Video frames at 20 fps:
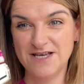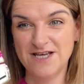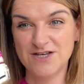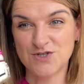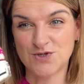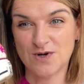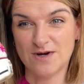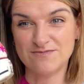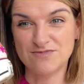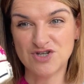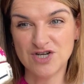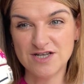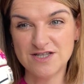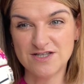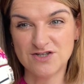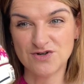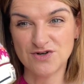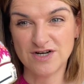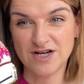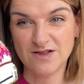So I'm
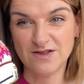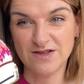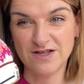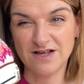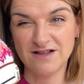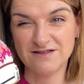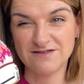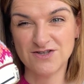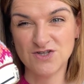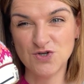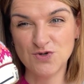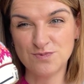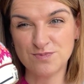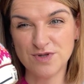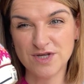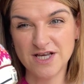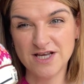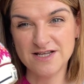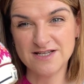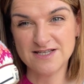just doing a little
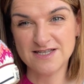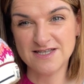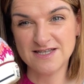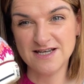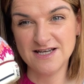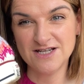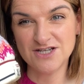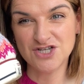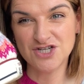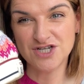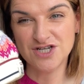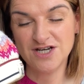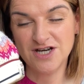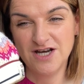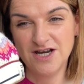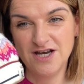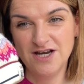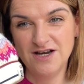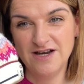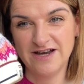duplicate stitch
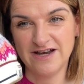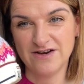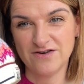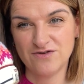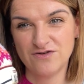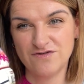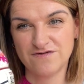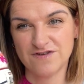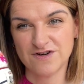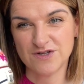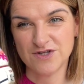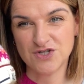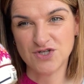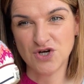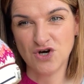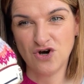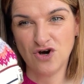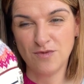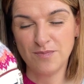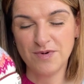over the
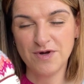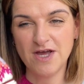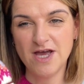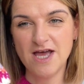top.